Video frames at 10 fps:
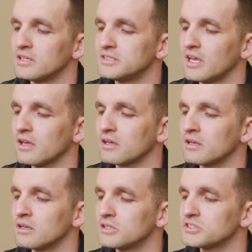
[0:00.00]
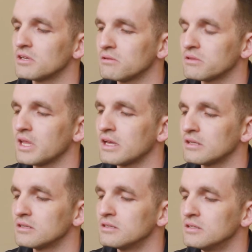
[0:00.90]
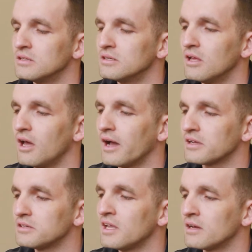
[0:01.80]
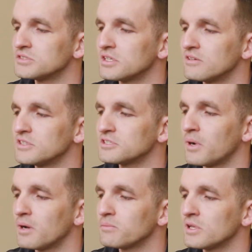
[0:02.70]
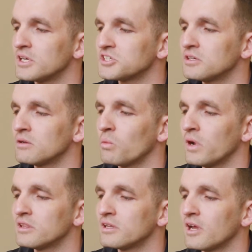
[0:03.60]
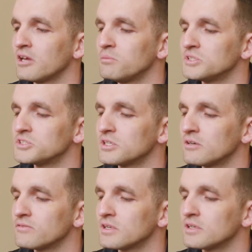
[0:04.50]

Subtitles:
had taken, so that I could now serve this population in a way that I had been served.